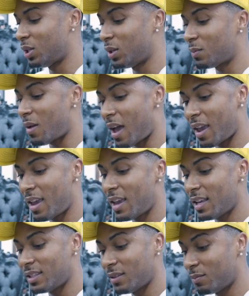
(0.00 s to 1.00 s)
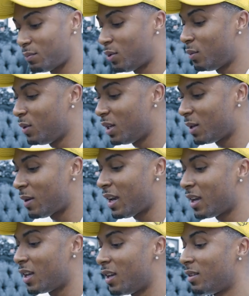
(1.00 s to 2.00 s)
took my hands and put me in them
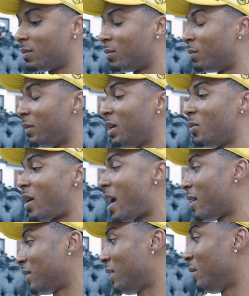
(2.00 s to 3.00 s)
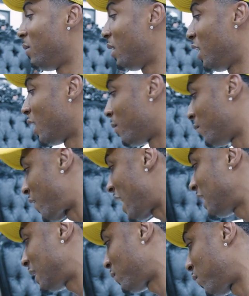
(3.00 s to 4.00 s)
handcuffs. But meanwhile, Kenny B and them
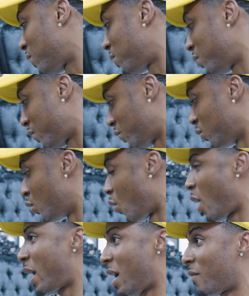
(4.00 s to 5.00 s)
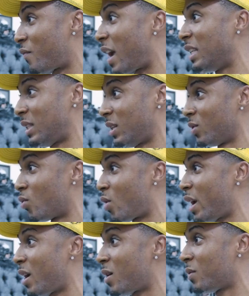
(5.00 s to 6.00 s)
face to the
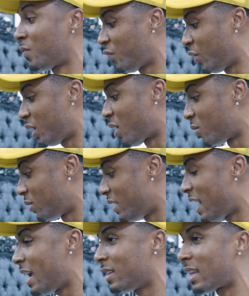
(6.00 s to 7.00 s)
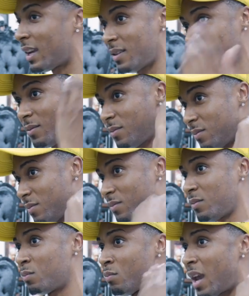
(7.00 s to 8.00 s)
ground, foot on the neck, like.
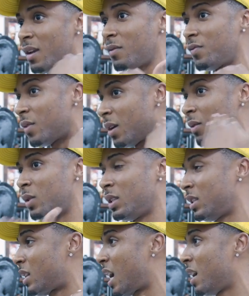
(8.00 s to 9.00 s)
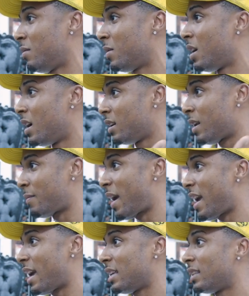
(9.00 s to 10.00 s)
What's his name that
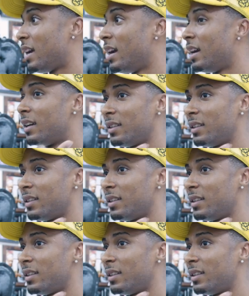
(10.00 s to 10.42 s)
passed?